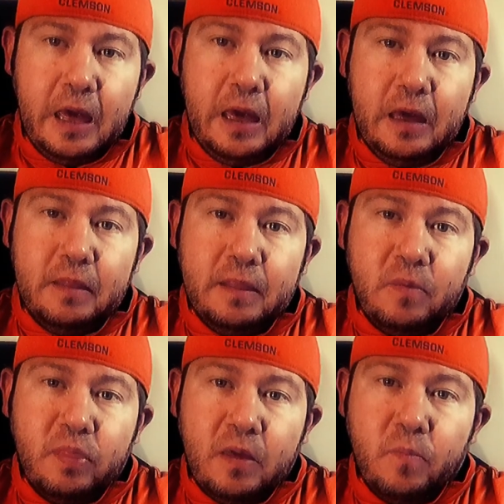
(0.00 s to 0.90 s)
And they,
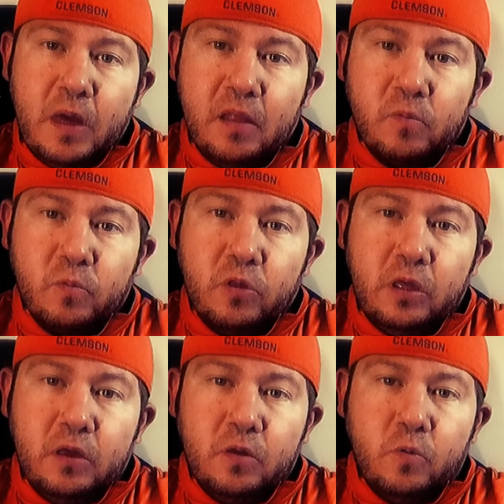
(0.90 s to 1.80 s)
they made a really
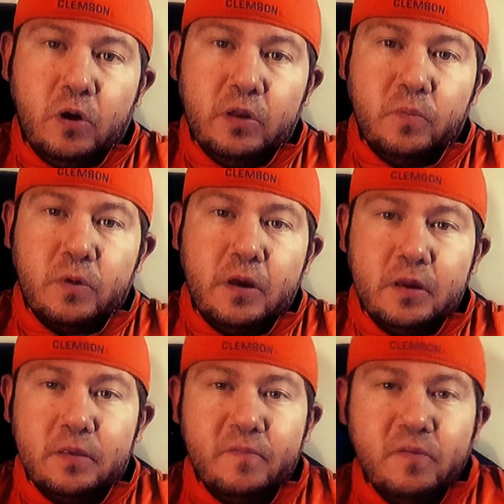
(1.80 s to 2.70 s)
good quality
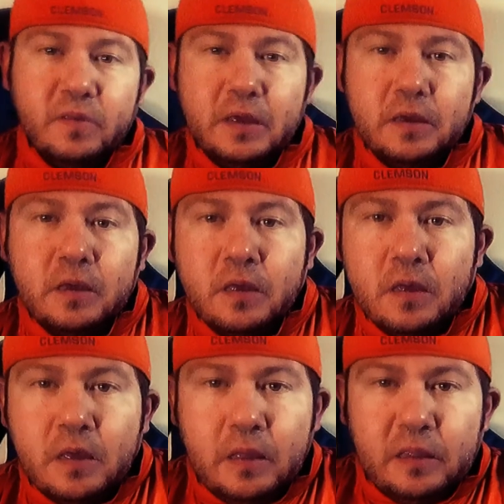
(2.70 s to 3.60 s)
product, I feel like.
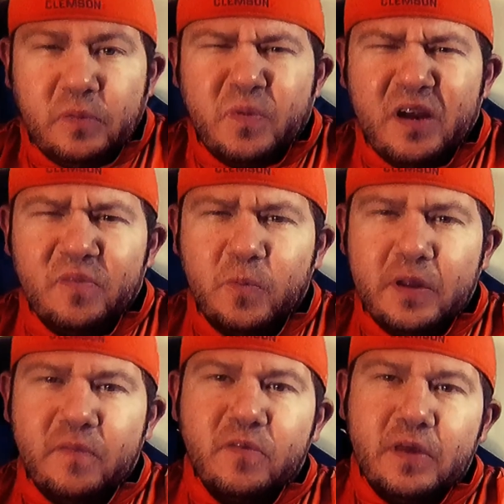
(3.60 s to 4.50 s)
And the price point
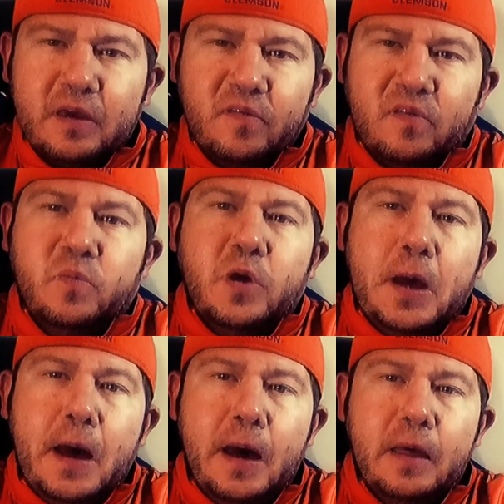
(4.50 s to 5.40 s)
I feel like is a little bit
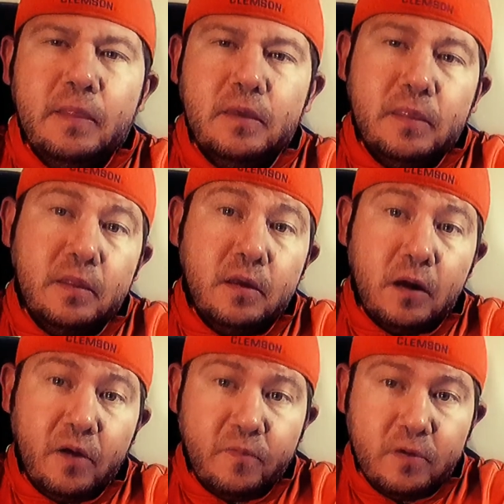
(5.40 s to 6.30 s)
high. They, they did
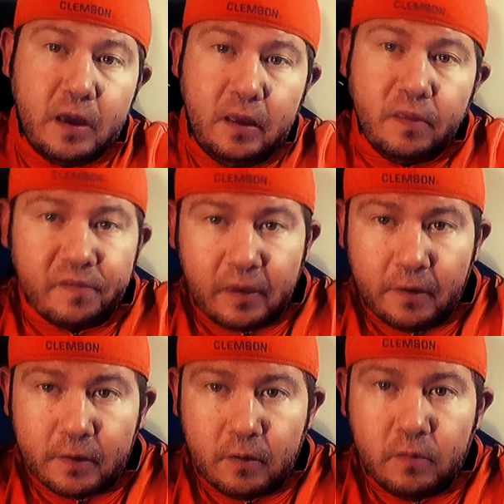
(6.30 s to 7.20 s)
offer a
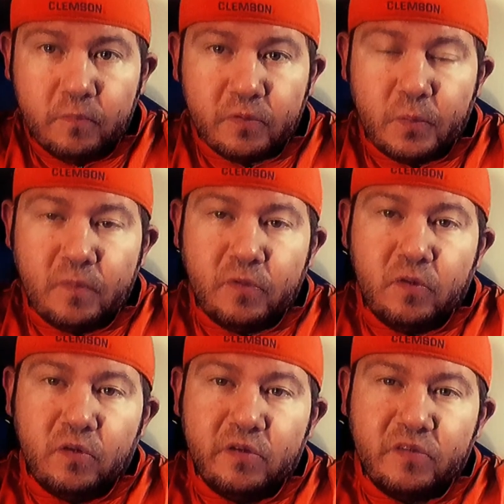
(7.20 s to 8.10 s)
discount code for my
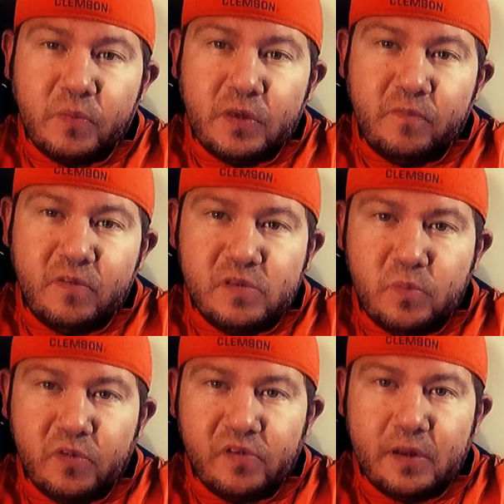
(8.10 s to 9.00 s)
viewers. I believe
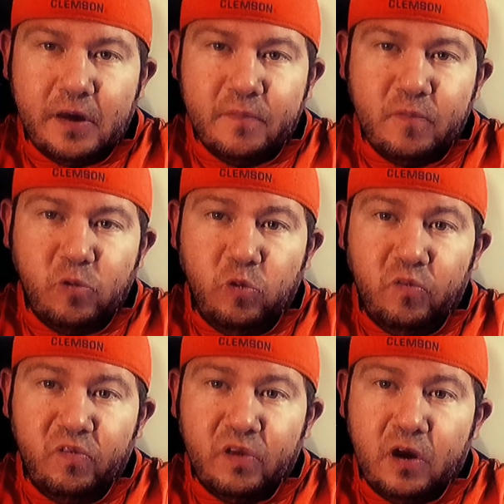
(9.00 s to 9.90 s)
15% off if you
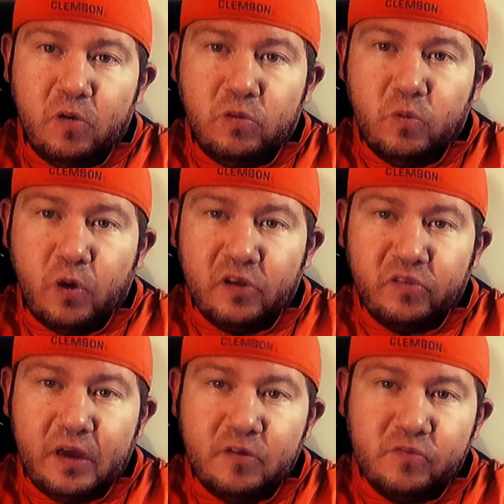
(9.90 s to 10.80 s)
use the code The Watch
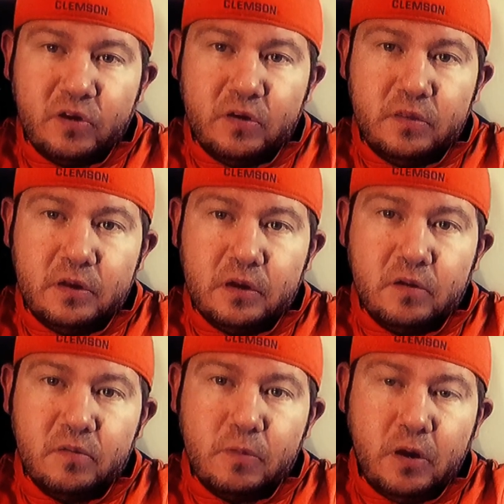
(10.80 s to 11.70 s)
Lounge on
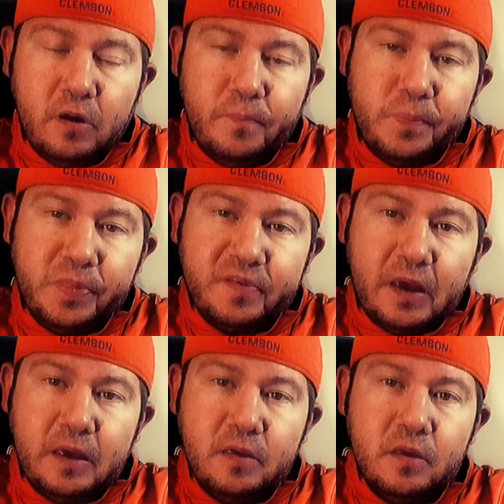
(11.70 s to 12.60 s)
their uh,
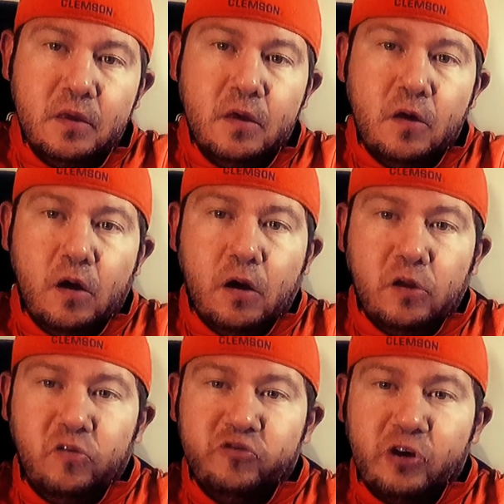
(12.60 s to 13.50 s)
site,
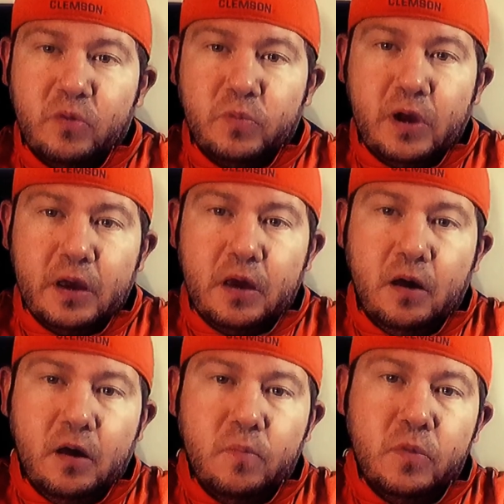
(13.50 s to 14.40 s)

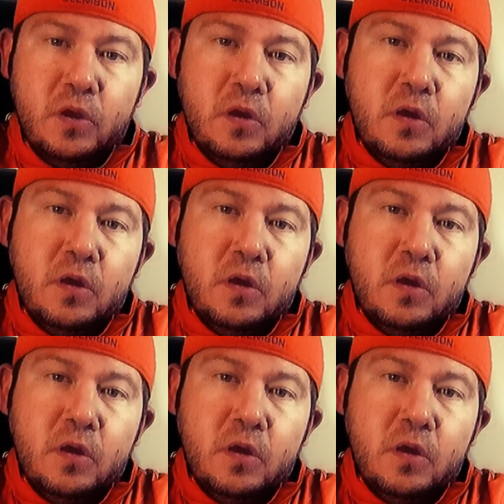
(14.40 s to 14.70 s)
areyousharp.com.